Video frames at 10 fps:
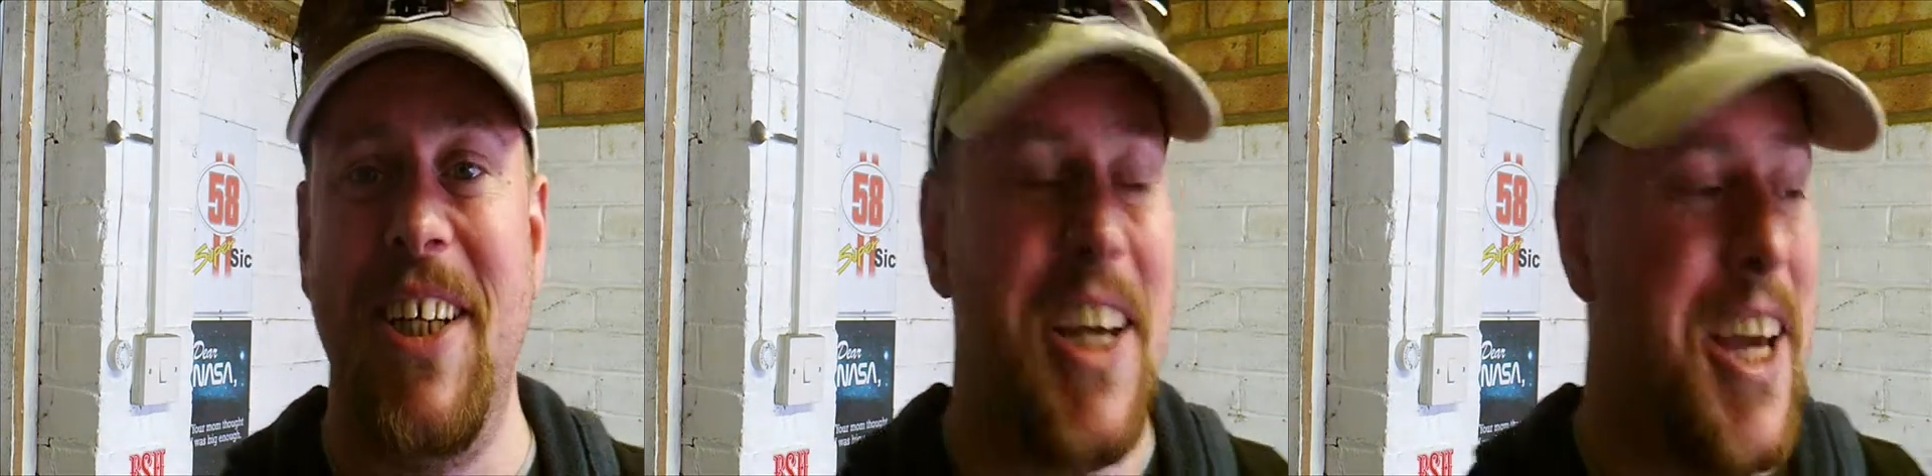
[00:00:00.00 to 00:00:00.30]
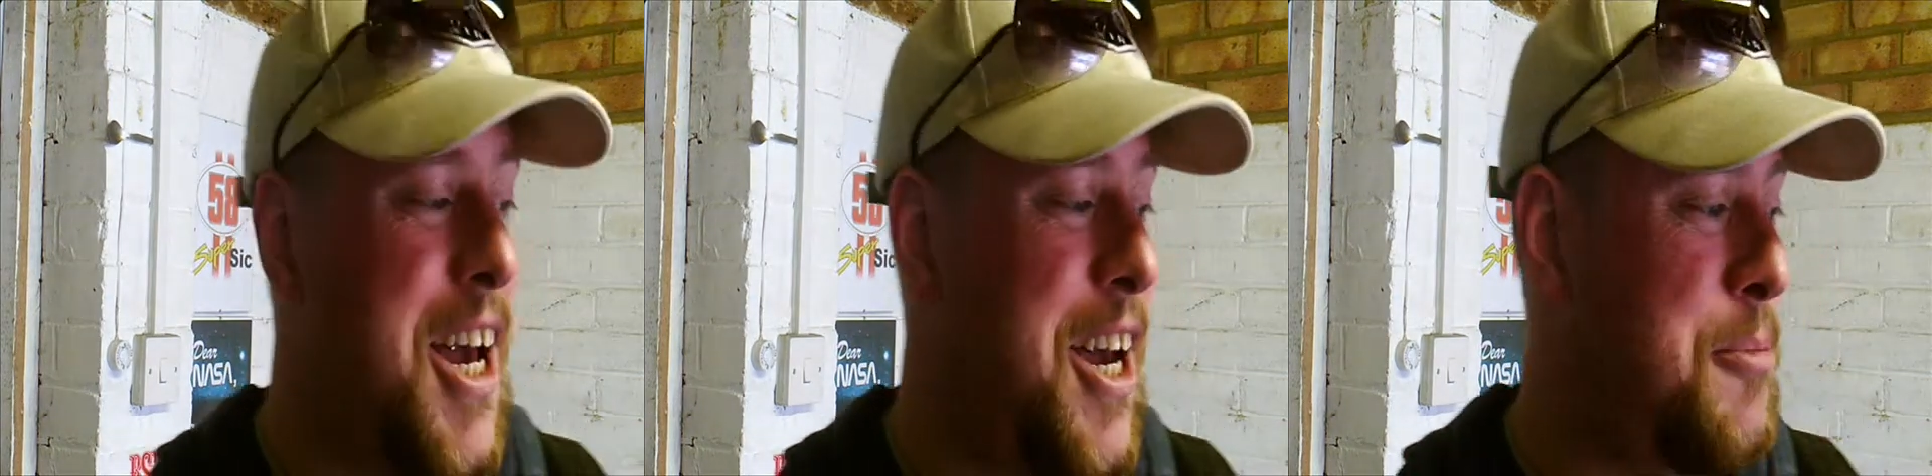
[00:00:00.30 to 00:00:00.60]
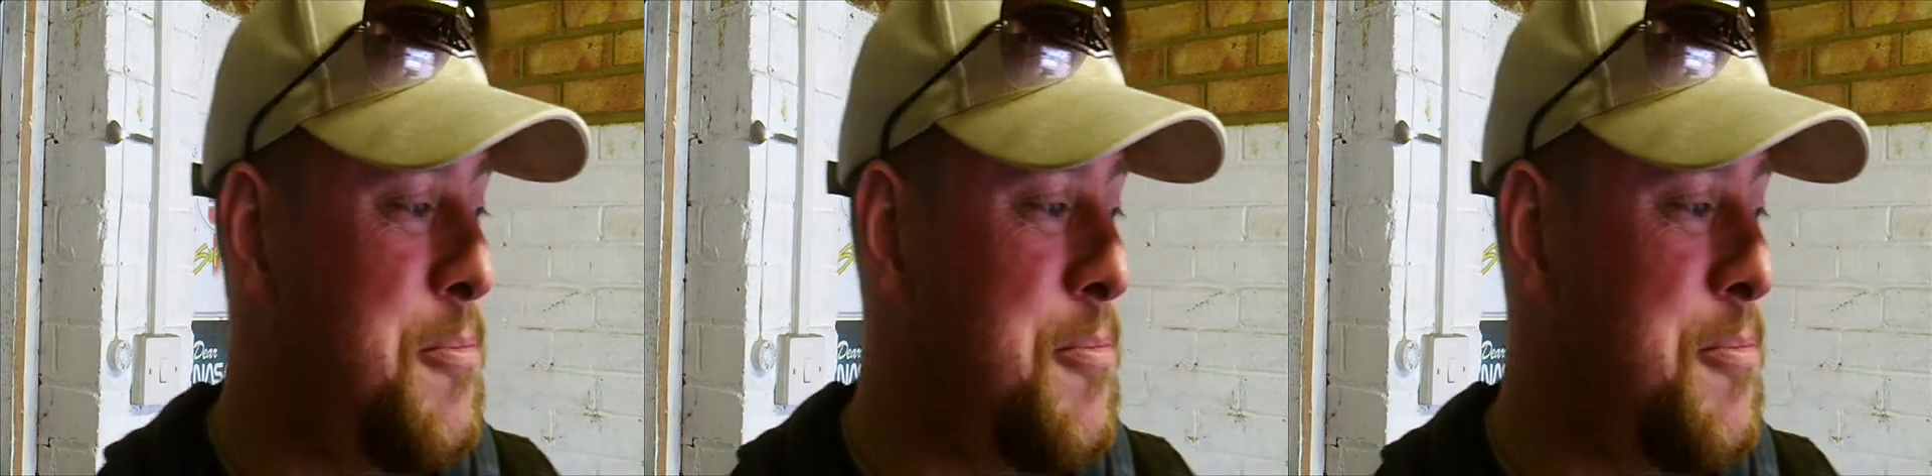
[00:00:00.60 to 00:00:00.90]

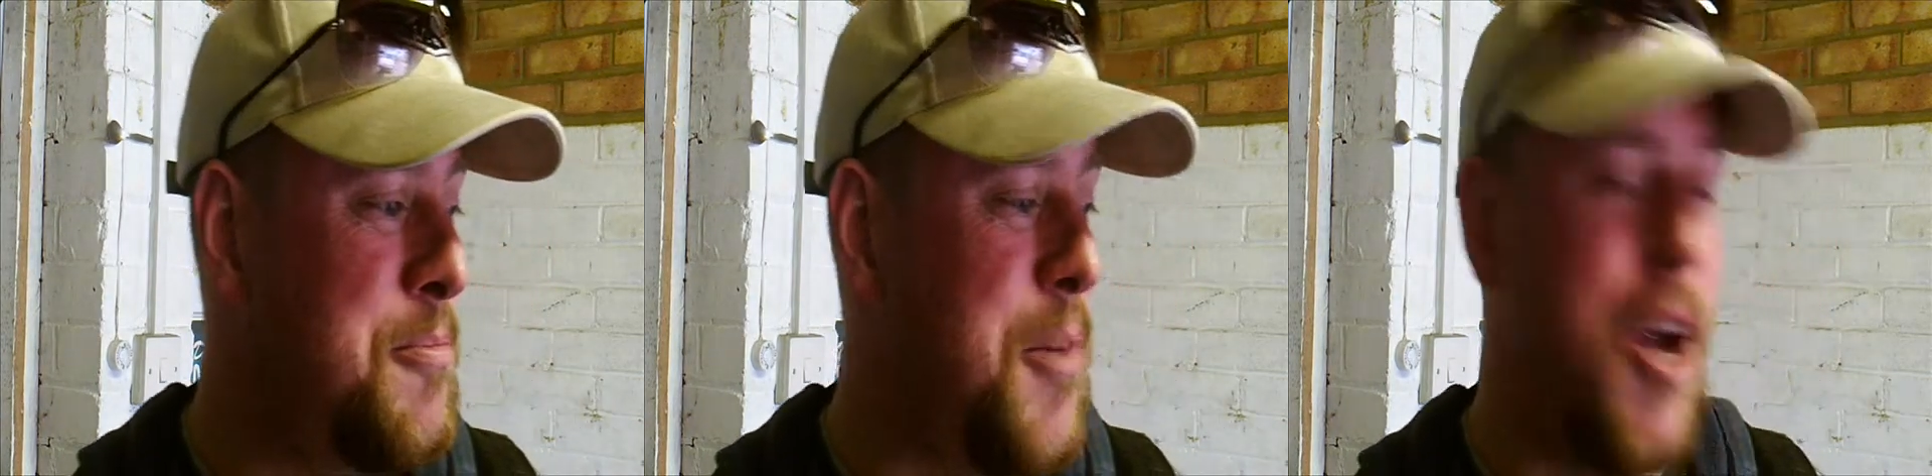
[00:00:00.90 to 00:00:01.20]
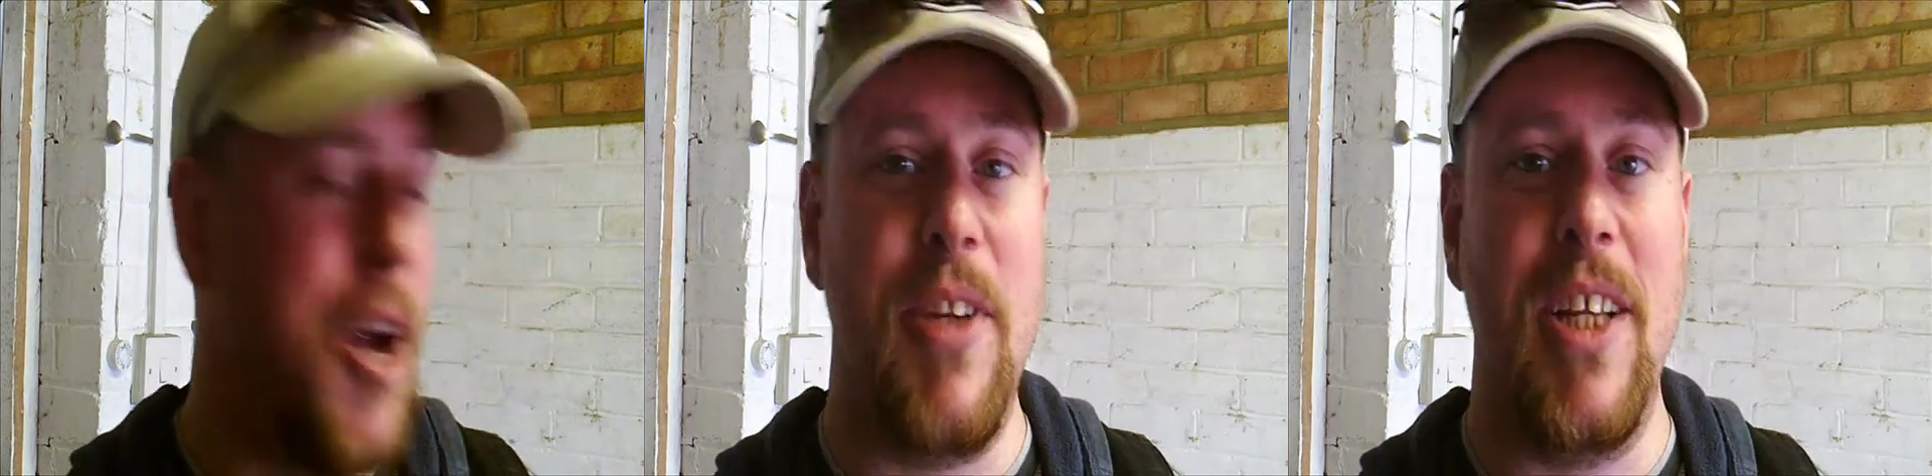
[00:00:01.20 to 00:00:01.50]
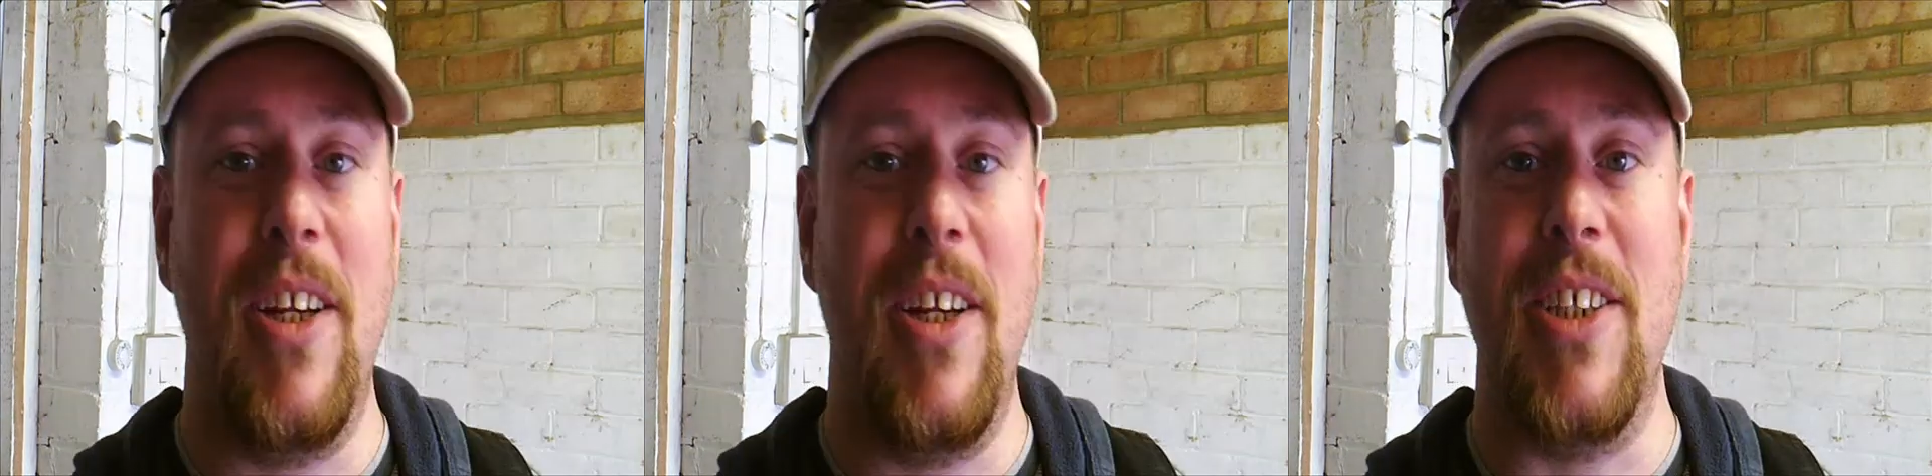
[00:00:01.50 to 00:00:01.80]
Hopefully, like I
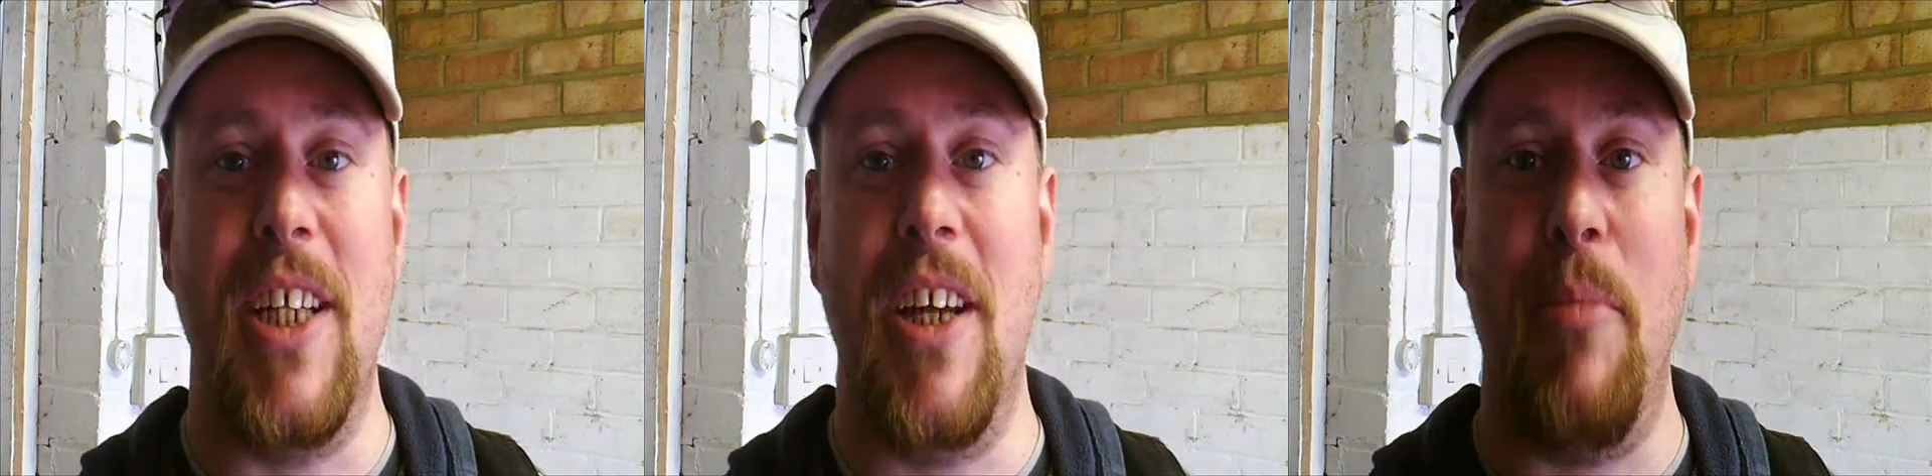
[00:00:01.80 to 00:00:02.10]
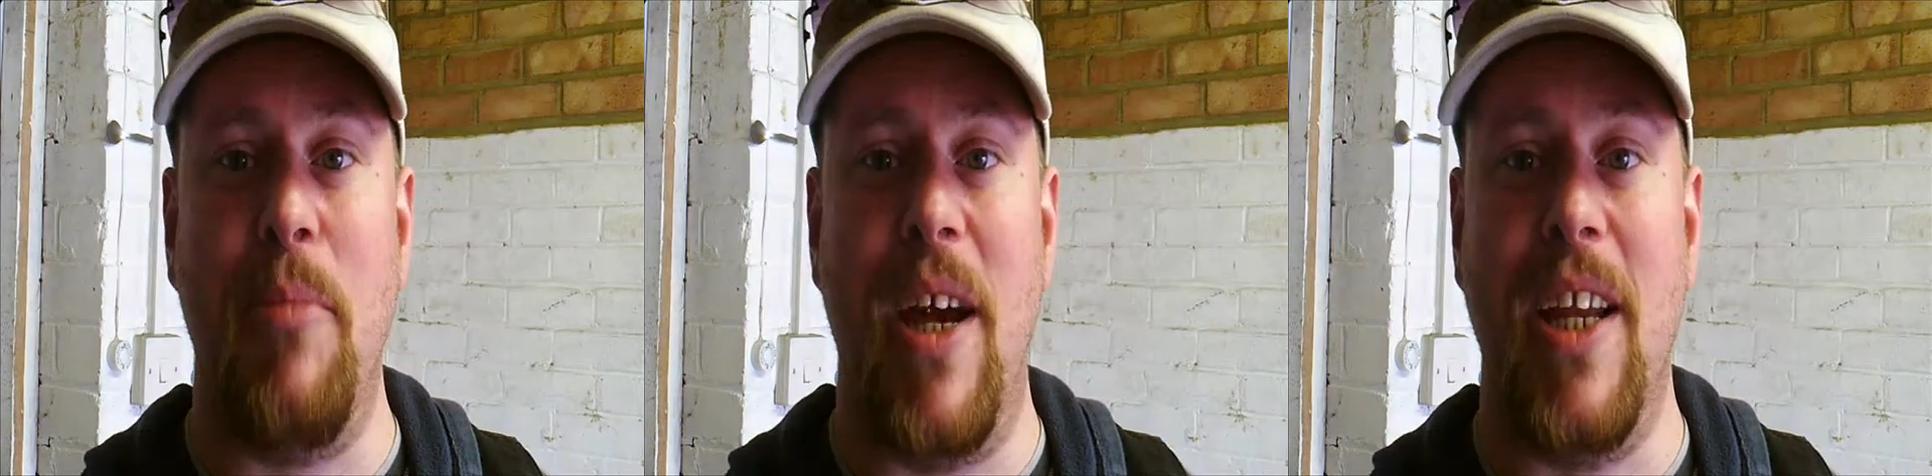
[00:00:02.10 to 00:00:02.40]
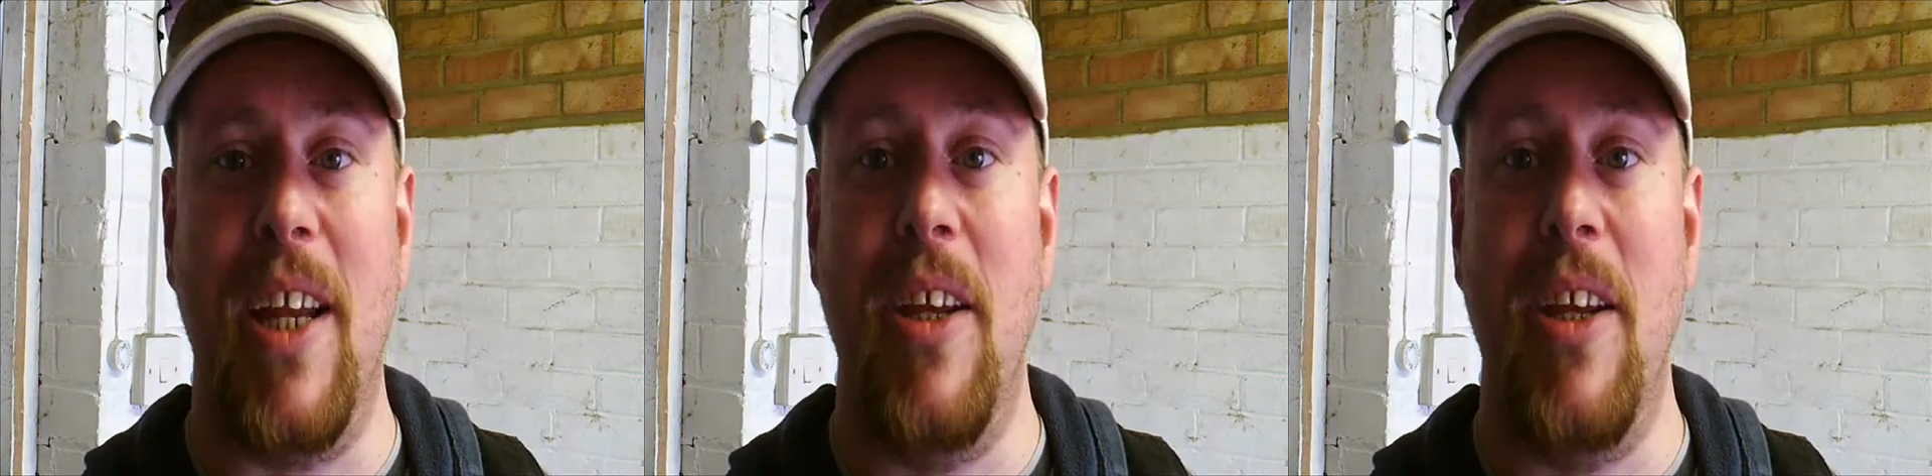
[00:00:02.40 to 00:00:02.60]
said, he can come out again.